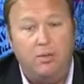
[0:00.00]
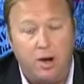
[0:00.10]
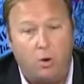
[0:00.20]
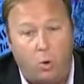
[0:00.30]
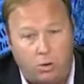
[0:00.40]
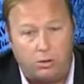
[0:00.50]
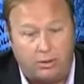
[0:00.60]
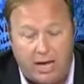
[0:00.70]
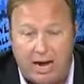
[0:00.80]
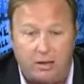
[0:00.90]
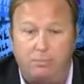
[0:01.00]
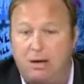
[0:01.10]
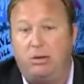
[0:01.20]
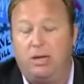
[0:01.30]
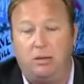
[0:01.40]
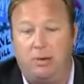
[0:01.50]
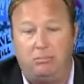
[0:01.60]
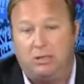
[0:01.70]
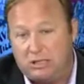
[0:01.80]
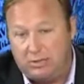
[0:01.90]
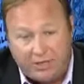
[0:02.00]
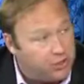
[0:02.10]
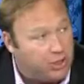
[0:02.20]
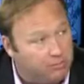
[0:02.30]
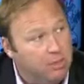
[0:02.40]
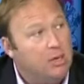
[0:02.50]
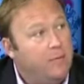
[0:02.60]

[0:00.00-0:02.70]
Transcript: They're ordered to lie to the public, and the public's catching them.